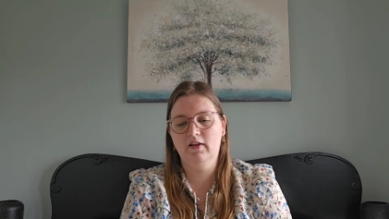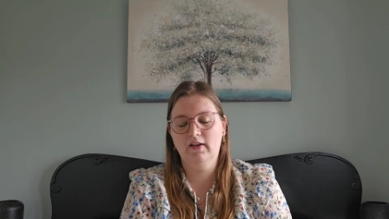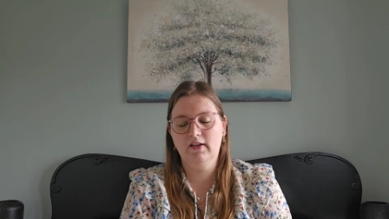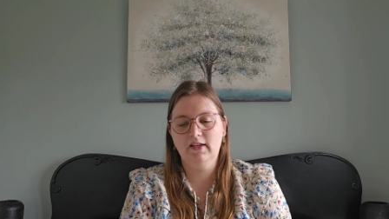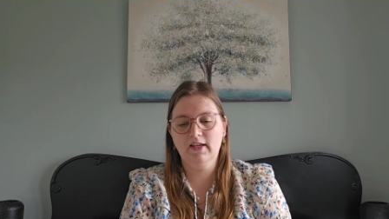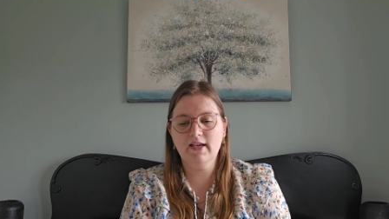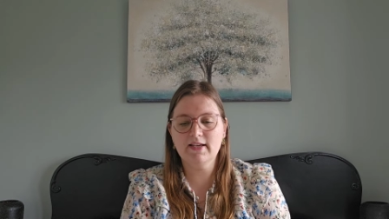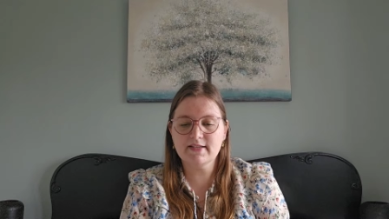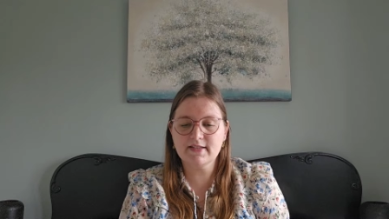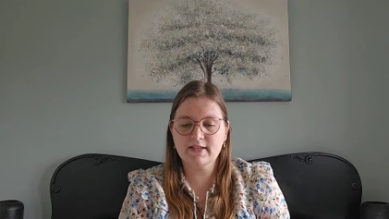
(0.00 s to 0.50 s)

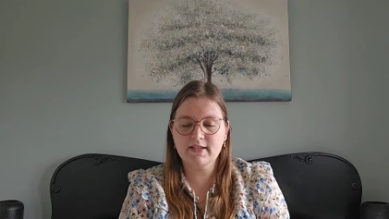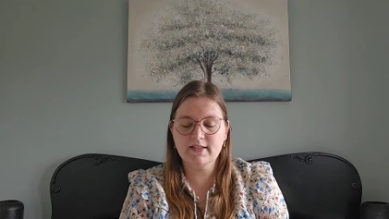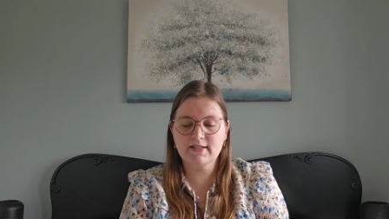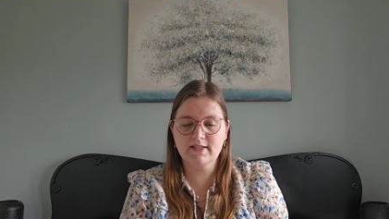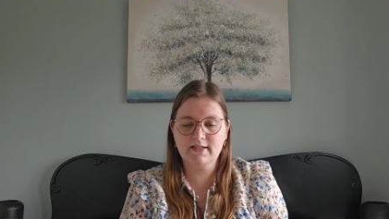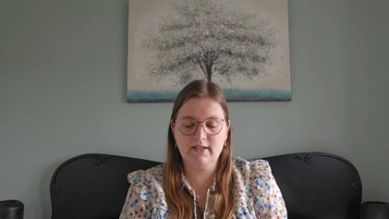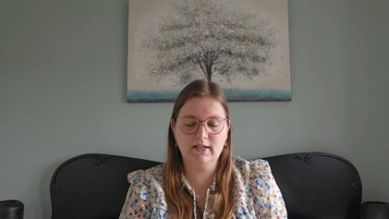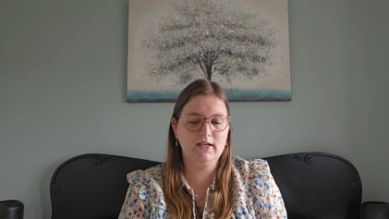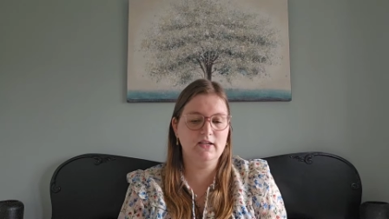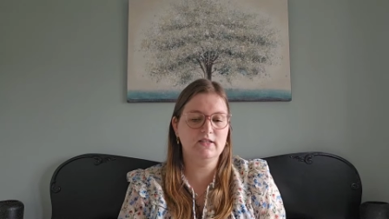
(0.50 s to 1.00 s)
yes,
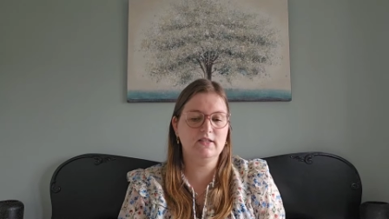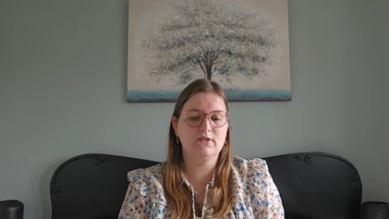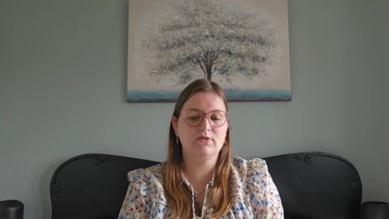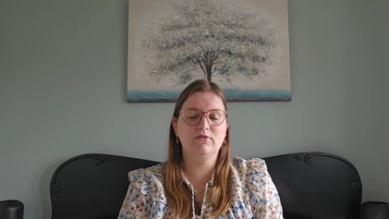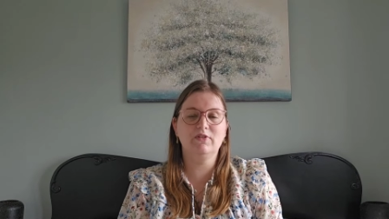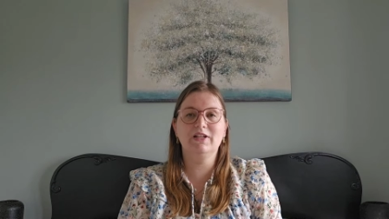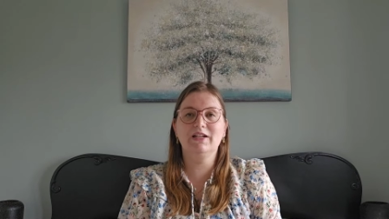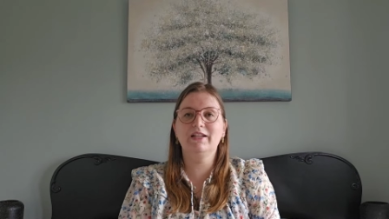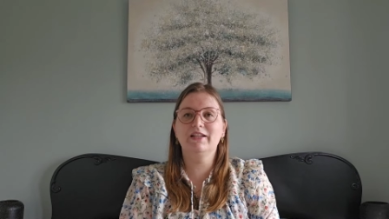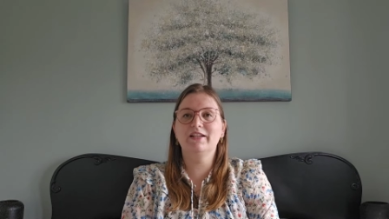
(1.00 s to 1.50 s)
she is a
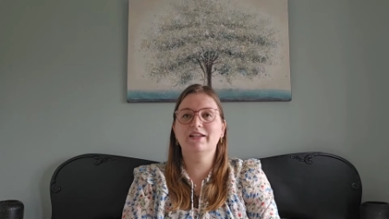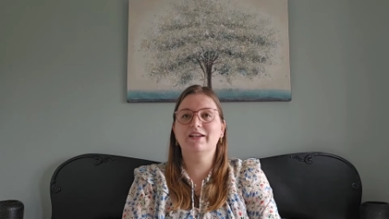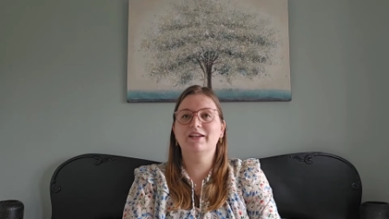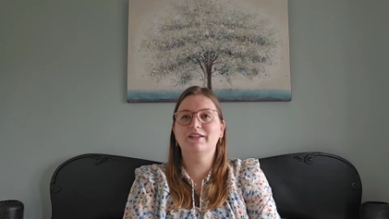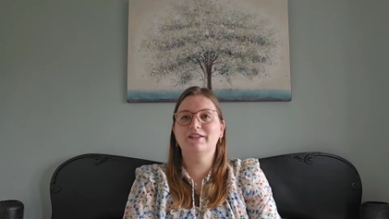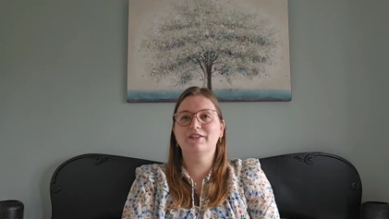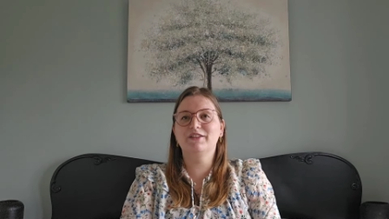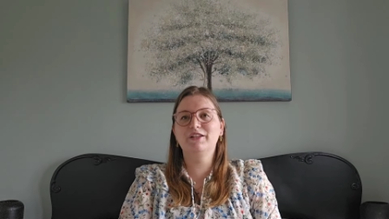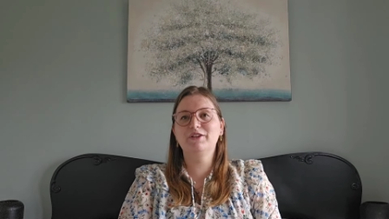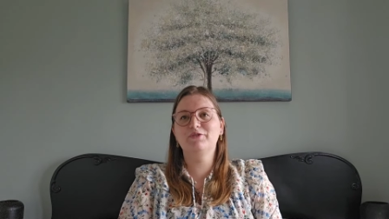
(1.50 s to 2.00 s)
really
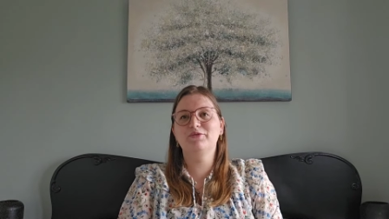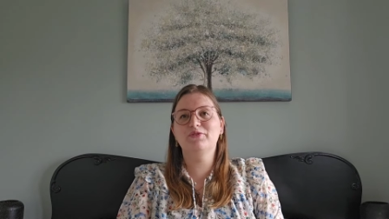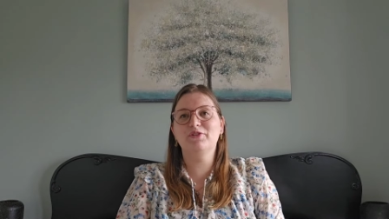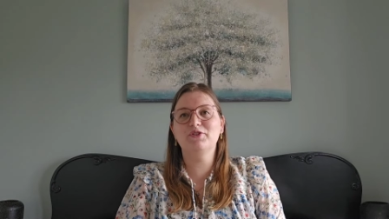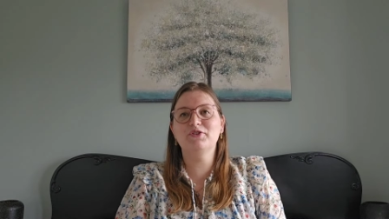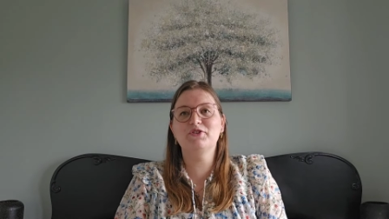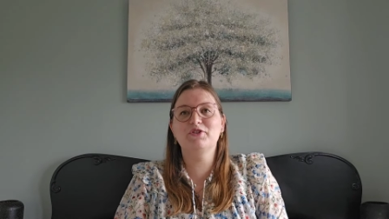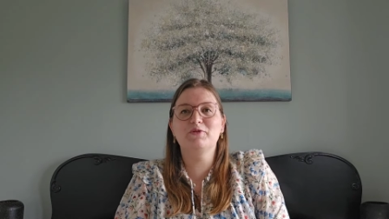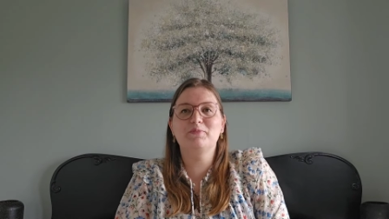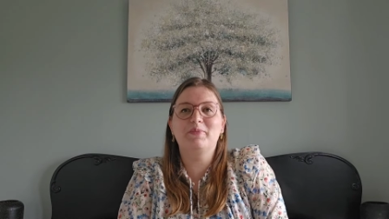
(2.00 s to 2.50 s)
new
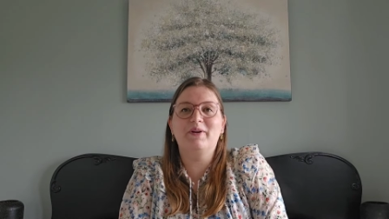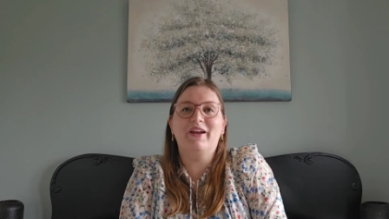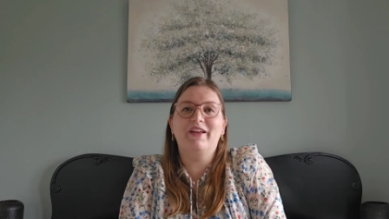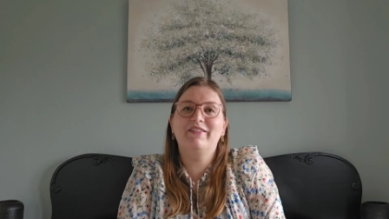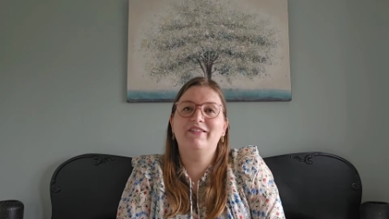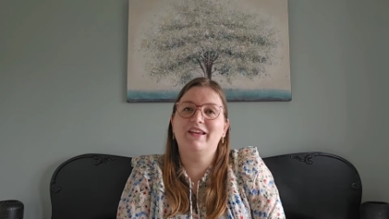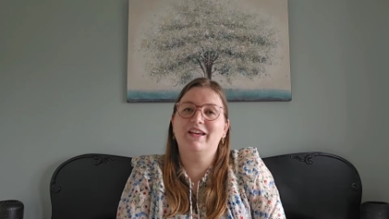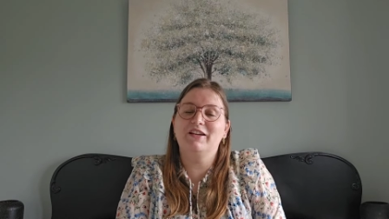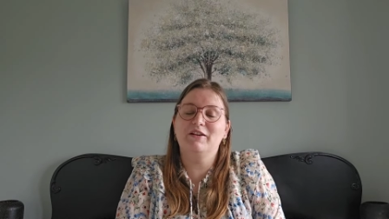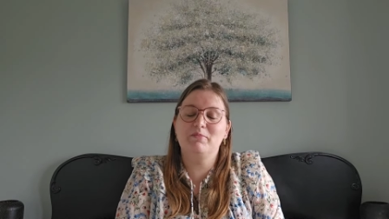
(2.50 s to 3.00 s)
Flosstube, I
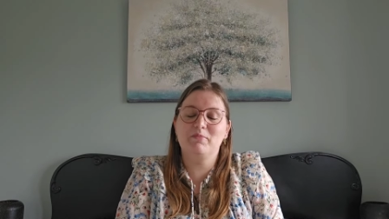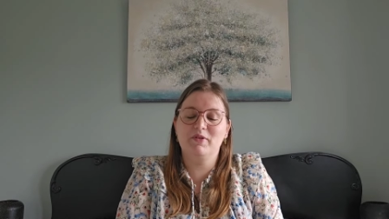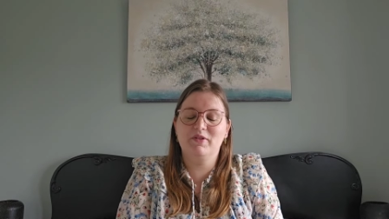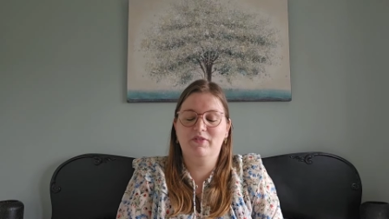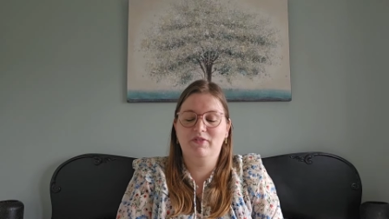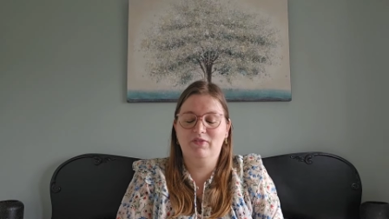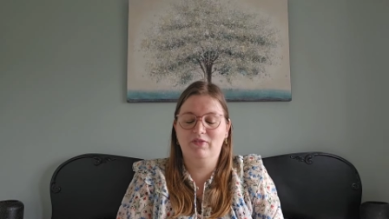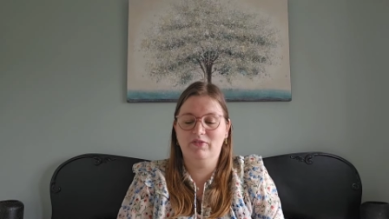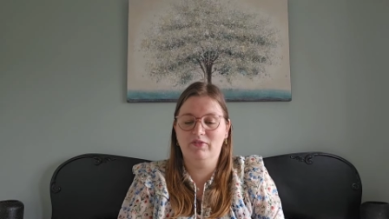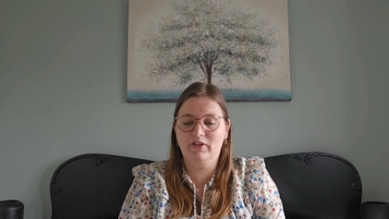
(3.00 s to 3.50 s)
think,
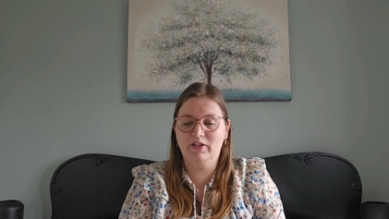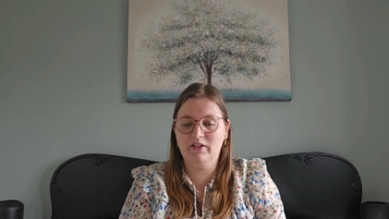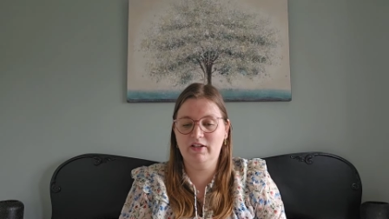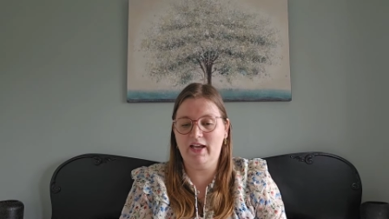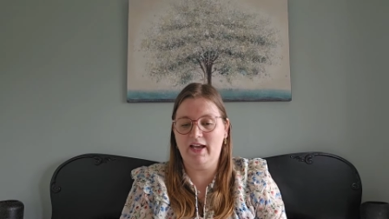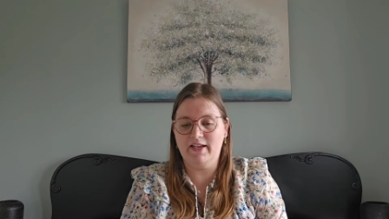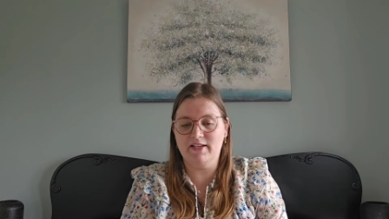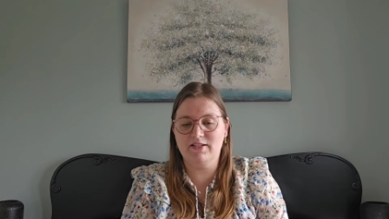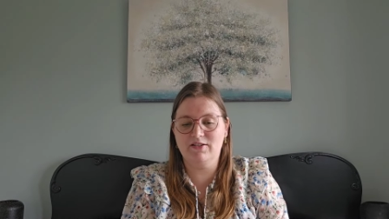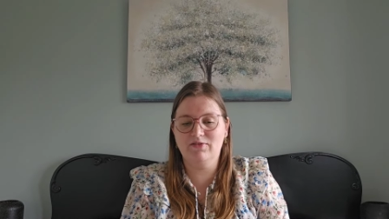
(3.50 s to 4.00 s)
but
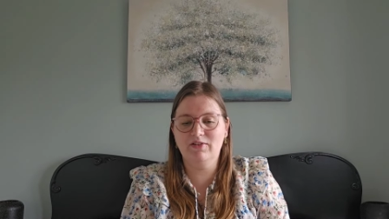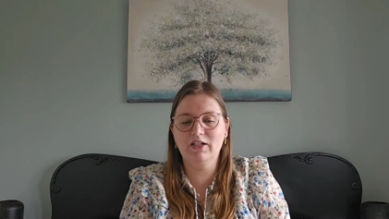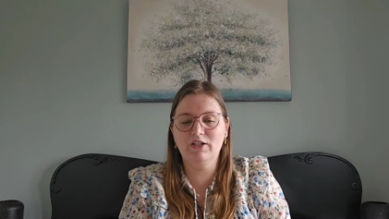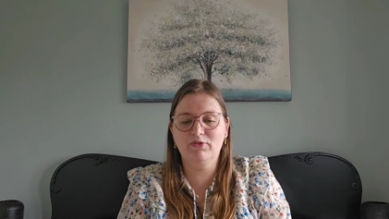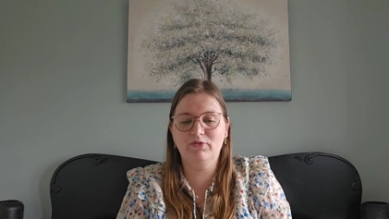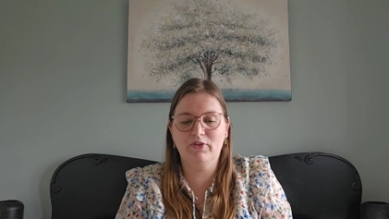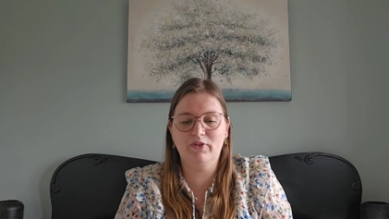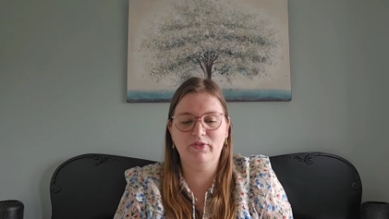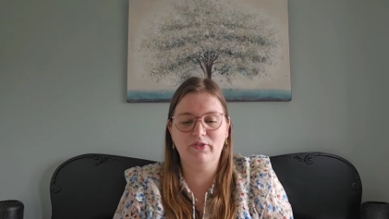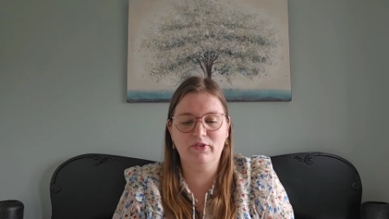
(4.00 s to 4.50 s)
yeah, it's really
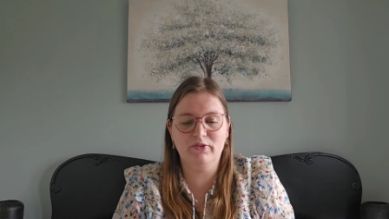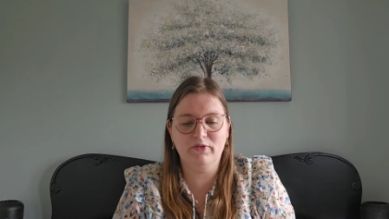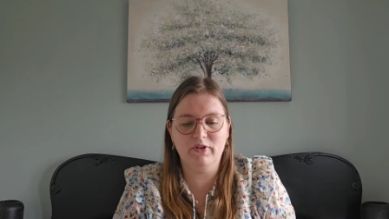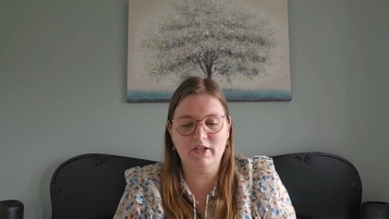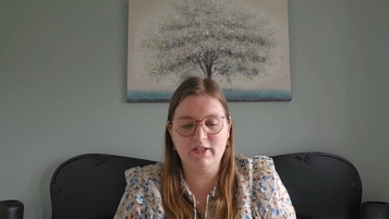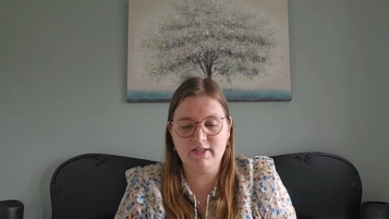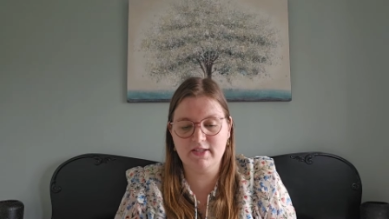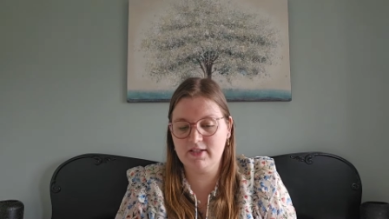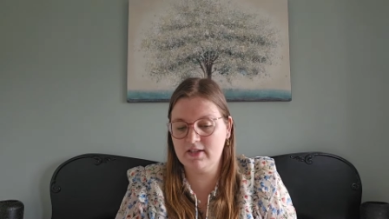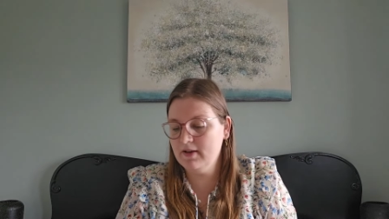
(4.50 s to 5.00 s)
fun to
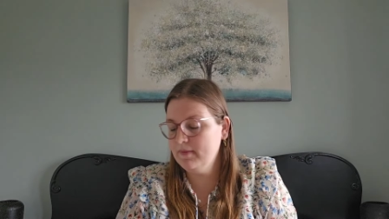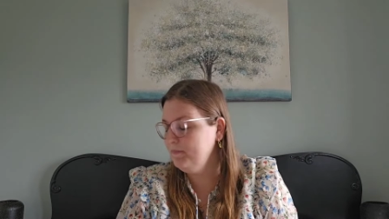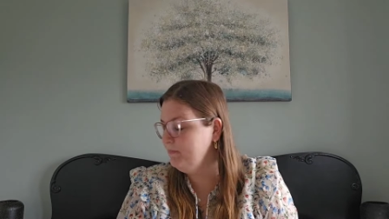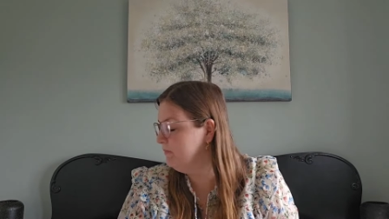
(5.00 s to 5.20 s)
watch.